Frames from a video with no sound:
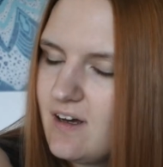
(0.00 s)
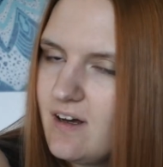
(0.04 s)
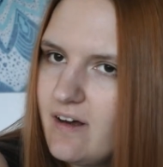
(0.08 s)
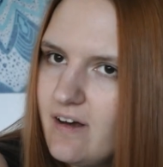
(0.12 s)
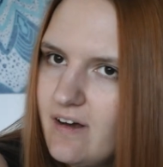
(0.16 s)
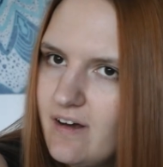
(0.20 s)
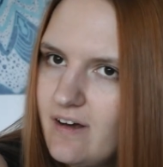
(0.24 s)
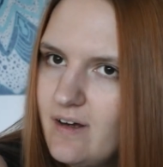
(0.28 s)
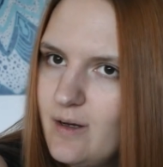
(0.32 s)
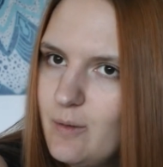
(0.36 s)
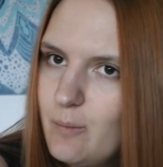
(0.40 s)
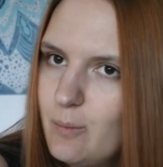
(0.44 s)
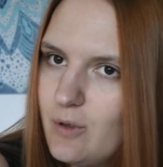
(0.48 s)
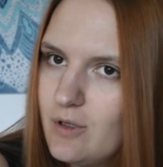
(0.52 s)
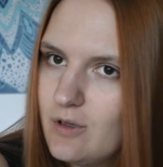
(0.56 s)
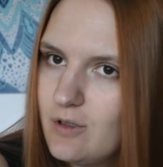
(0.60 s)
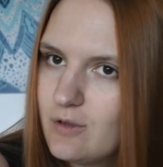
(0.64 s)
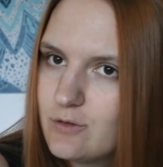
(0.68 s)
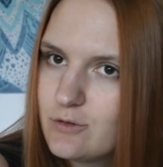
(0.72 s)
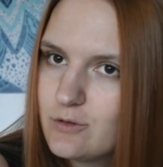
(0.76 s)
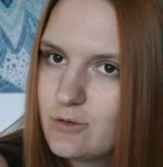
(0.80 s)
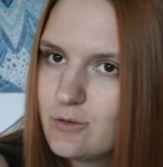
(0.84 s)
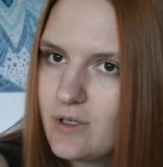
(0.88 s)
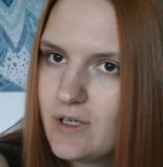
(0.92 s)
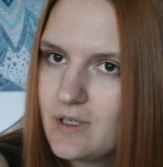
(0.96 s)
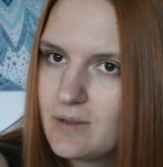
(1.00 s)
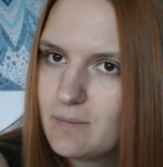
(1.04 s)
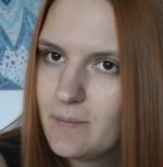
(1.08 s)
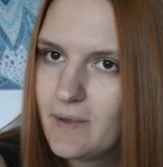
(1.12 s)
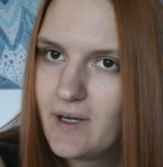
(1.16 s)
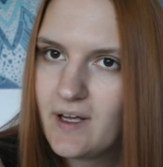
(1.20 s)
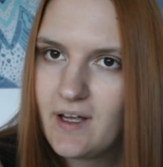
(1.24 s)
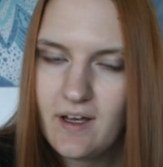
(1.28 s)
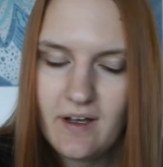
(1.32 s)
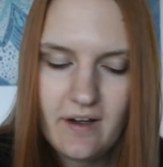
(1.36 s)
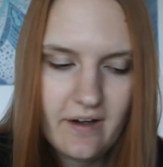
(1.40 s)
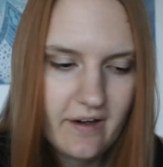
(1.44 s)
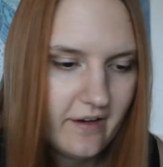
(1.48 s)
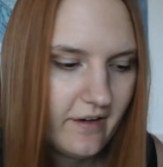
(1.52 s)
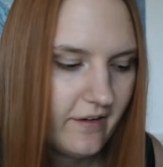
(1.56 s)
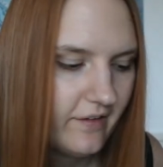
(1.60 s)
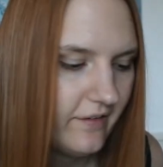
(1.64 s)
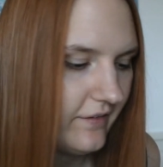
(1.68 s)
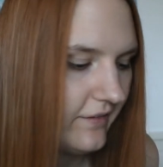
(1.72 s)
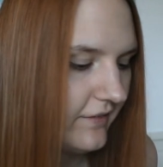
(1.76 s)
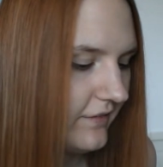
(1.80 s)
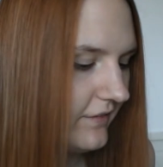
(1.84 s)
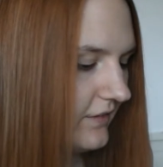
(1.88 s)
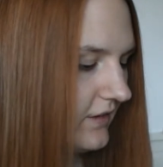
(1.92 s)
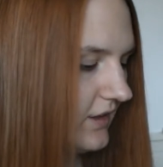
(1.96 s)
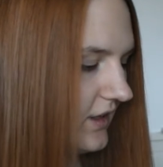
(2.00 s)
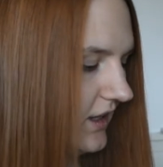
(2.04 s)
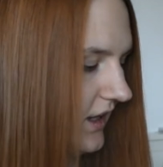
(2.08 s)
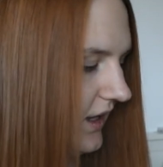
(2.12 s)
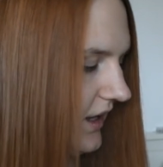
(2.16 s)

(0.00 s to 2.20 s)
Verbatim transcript: I blow dried my hair,